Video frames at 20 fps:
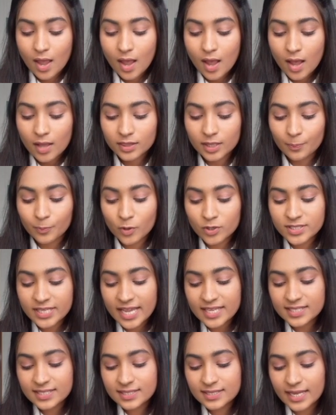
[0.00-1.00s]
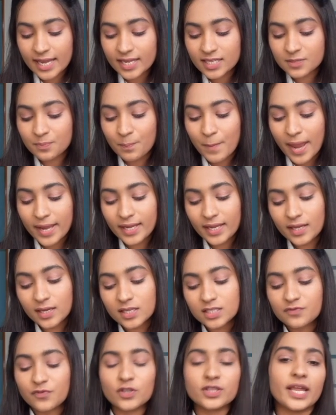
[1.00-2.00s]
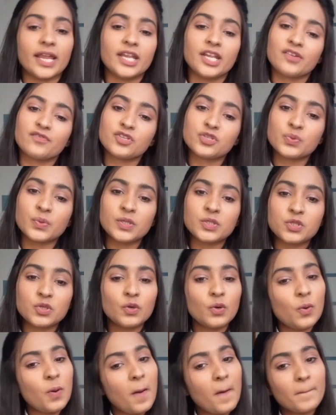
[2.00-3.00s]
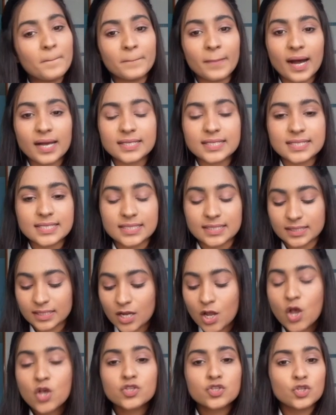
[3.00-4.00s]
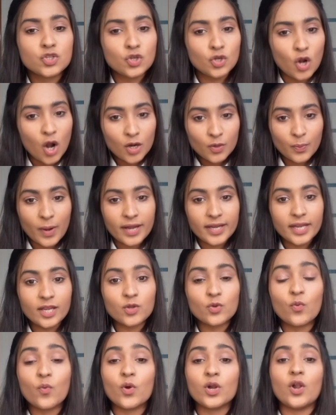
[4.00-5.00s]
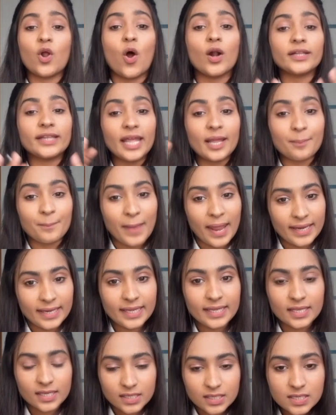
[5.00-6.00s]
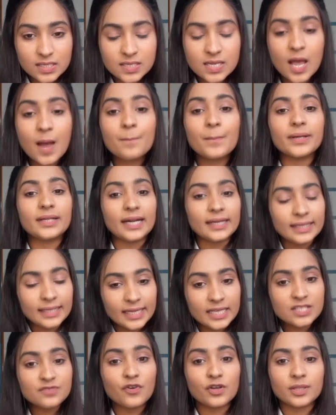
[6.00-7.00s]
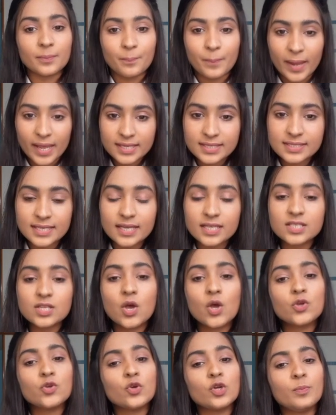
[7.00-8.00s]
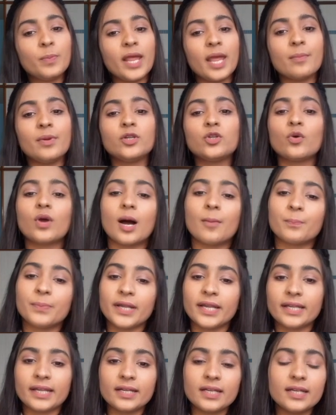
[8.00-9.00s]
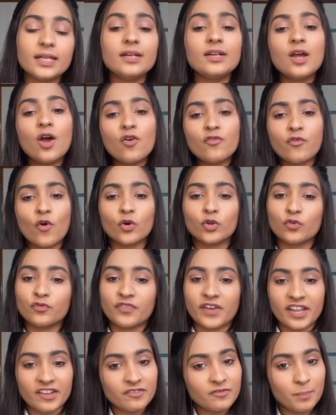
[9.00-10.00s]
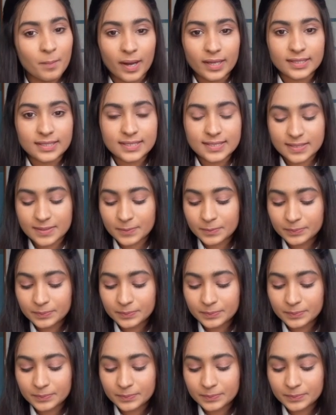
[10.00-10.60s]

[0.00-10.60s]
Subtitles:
The process takes many years for the individual to master. So do not worry, you will not take many years, but at least for the basics, you will be able to complete it in 4 to 5 months.